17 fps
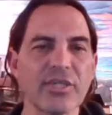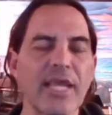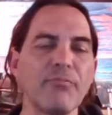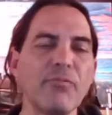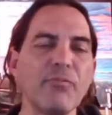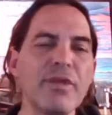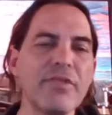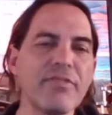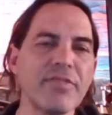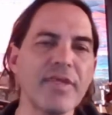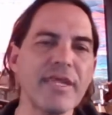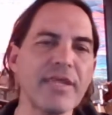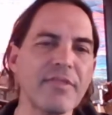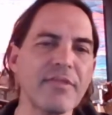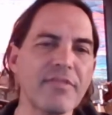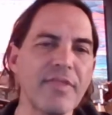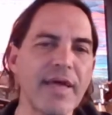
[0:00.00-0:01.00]
And we
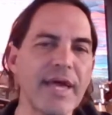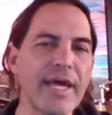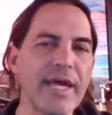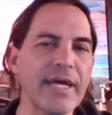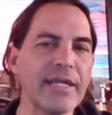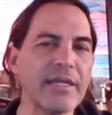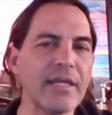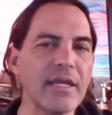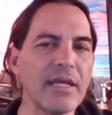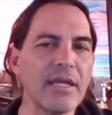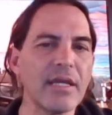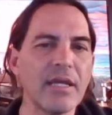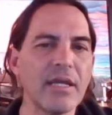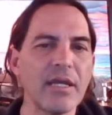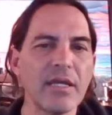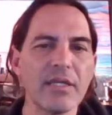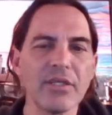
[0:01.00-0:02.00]
think that,
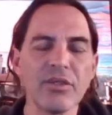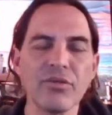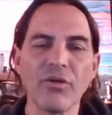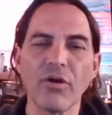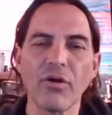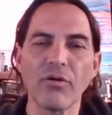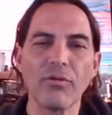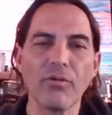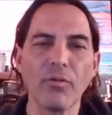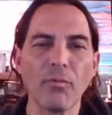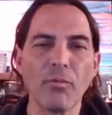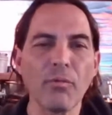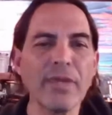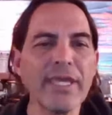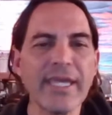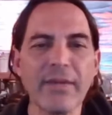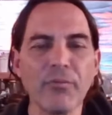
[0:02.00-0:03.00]

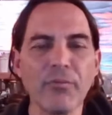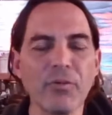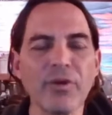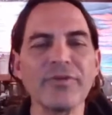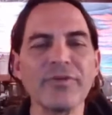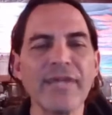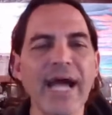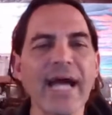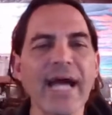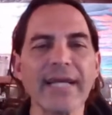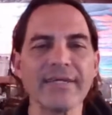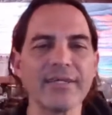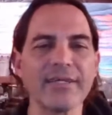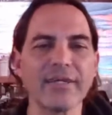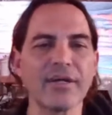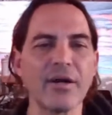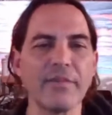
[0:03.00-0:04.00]
we're not
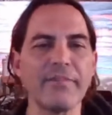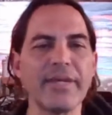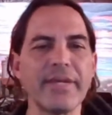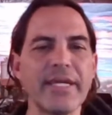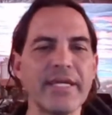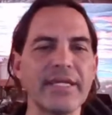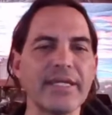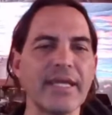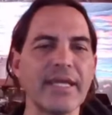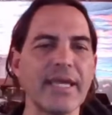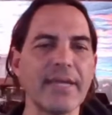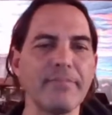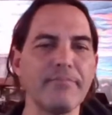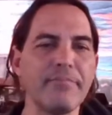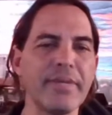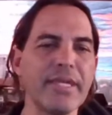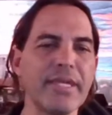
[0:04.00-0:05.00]
going to come in
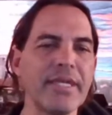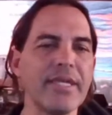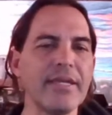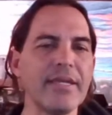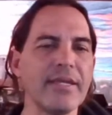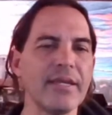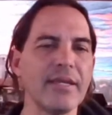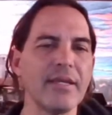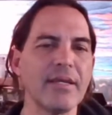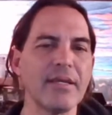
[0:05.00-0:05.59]
and be